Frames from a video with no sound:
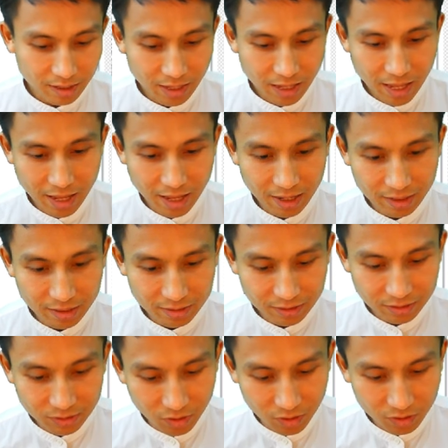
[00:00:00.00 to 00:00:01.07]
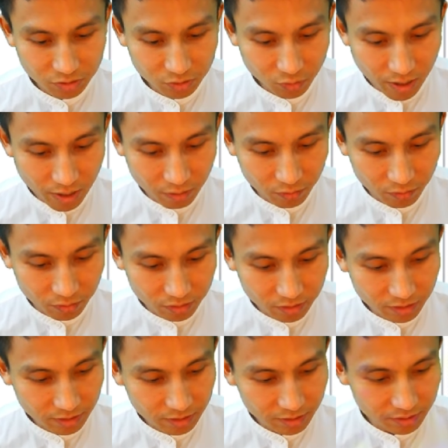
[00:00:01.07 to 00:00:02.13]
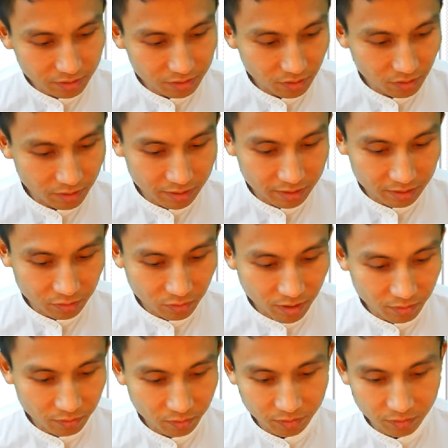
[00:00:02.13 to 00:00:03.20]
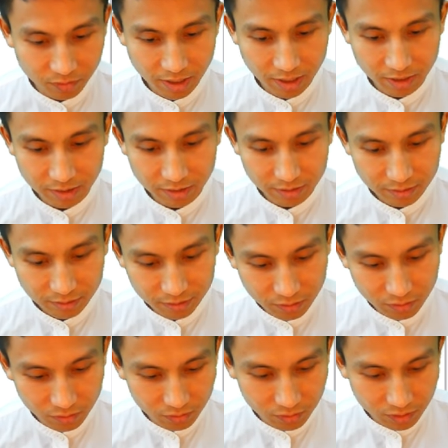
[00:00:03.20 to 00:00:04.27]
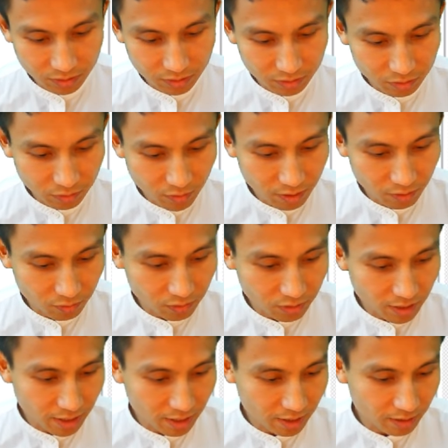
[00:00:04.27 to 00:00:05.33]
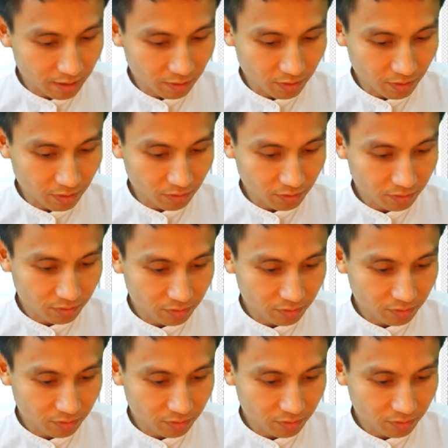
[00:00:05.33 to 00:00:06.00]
And this is all square root. This is all in the square root, right? So in the square root there we go.